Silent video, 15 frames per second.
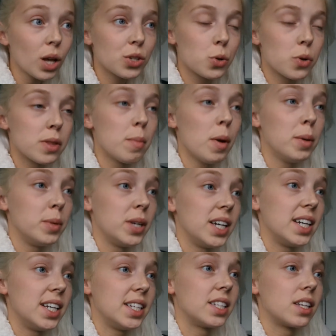So at the moment
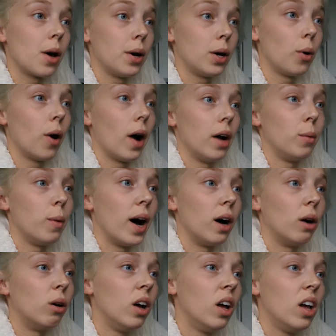it is going quite
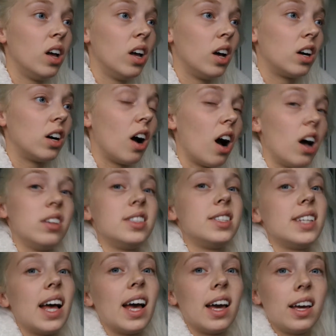well. Can't
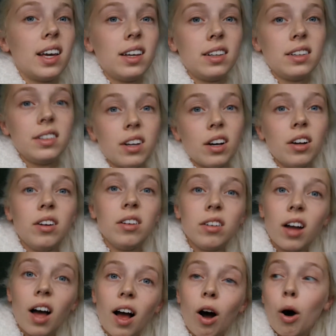say, you know,
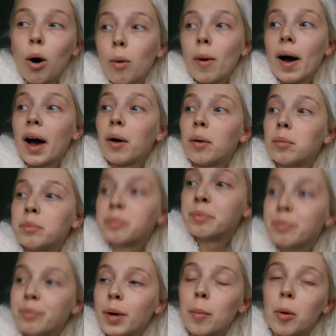like, oh wow,
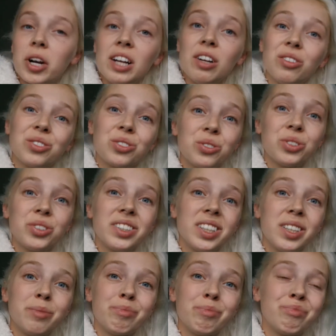my body looks
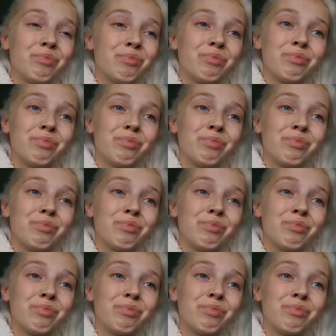awesome.